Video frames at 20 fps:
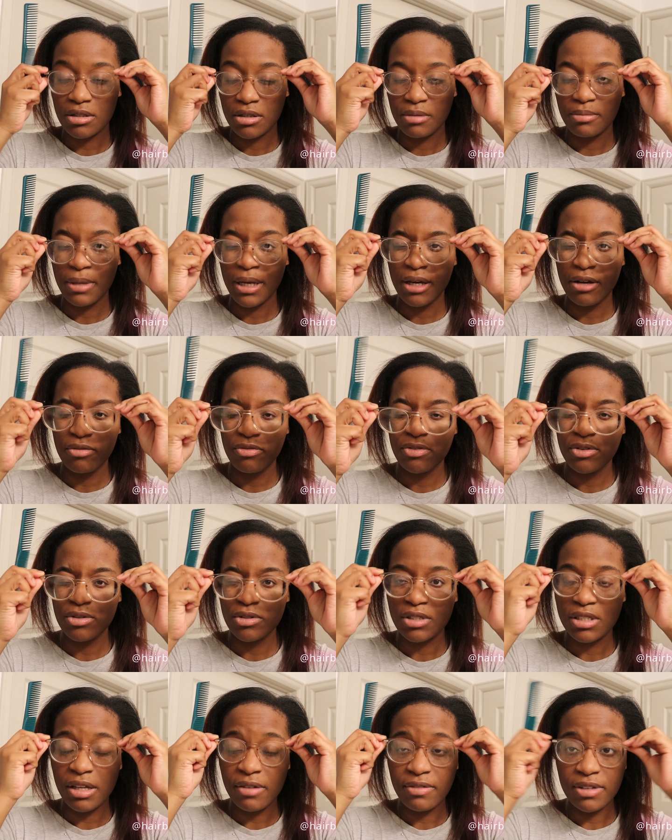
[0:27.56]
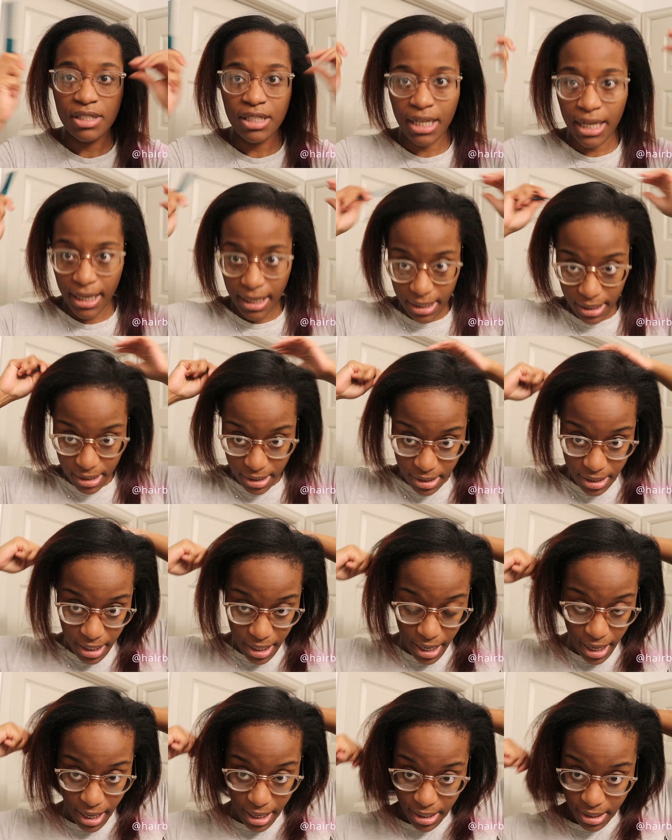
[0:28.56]
gonna make a full 7 days that
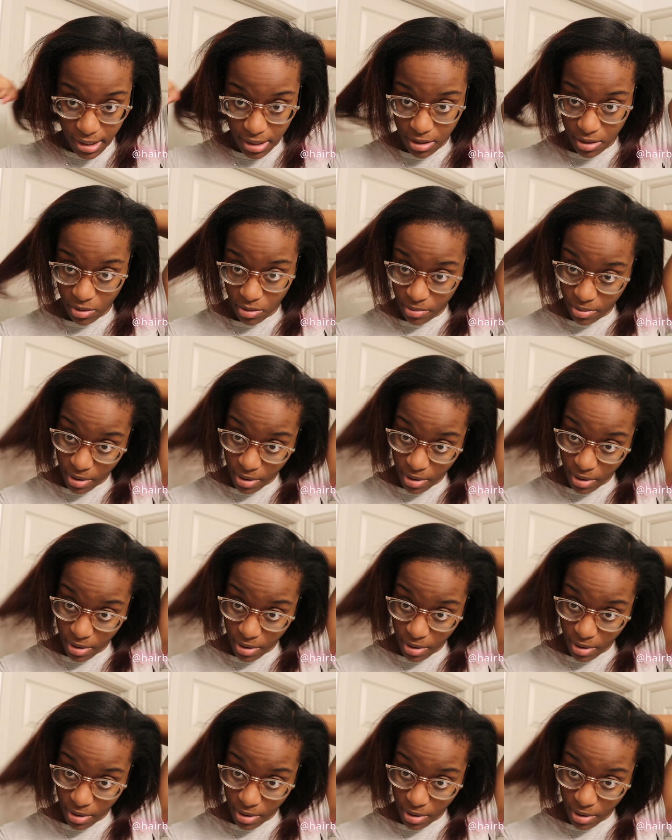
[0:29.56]
I had it silk